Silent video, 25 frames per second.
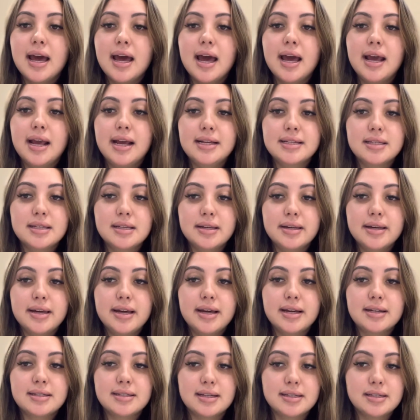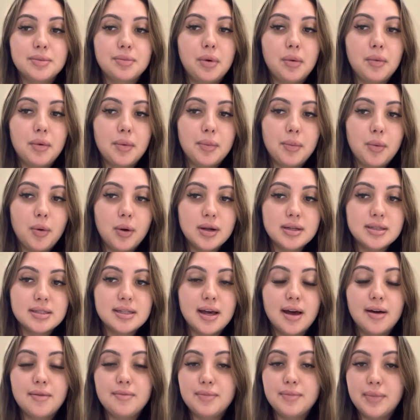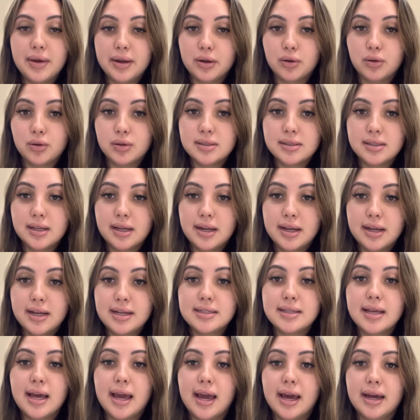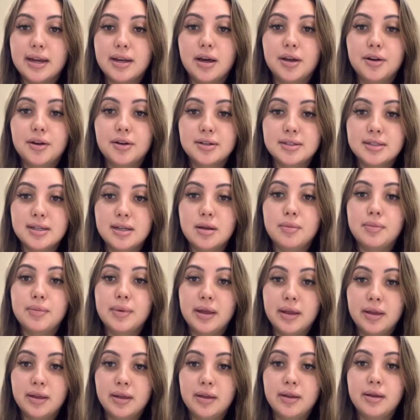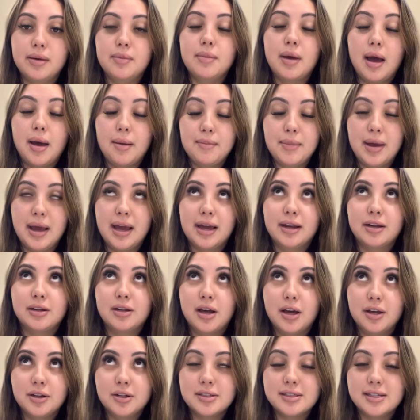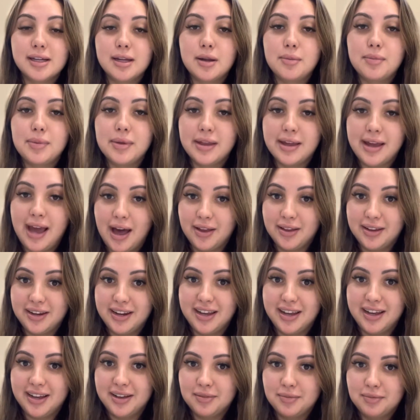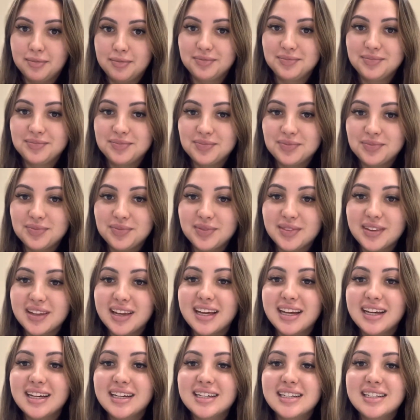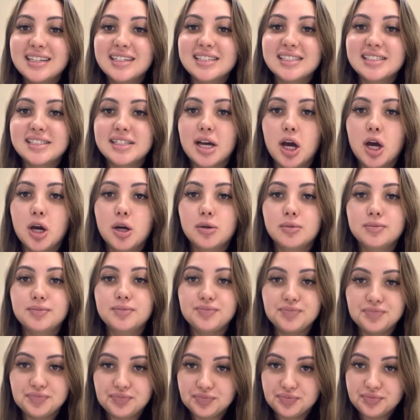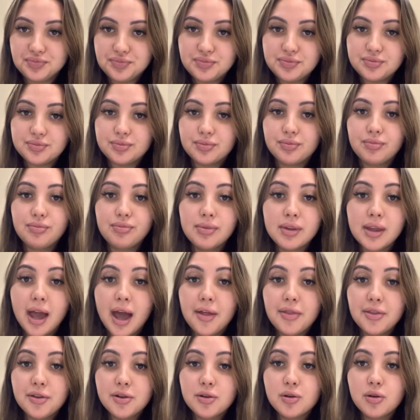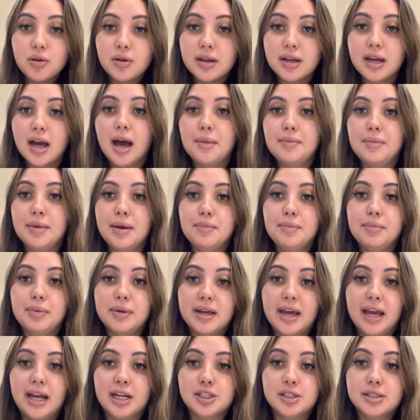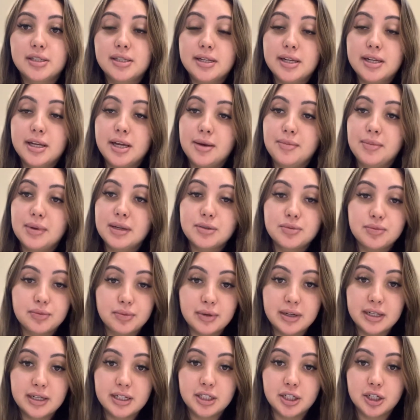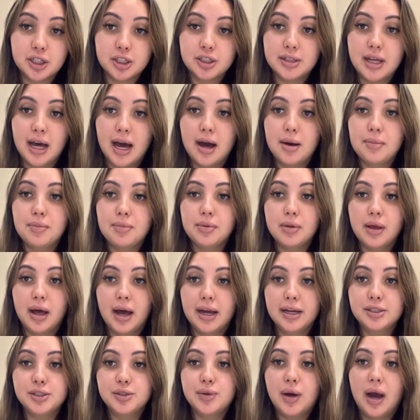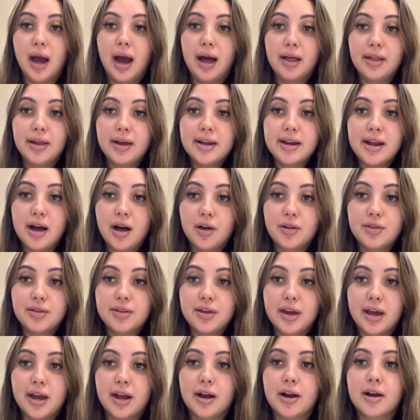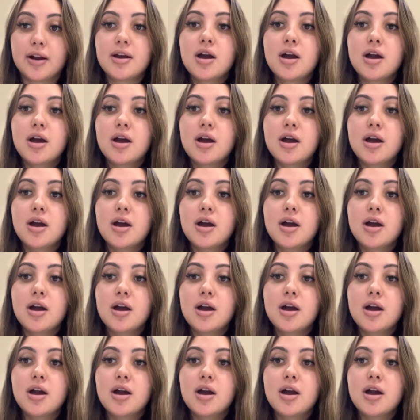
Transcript: easily accessible reports of medical studies, and understandability. So, ethical implications in human research that apply to allied health care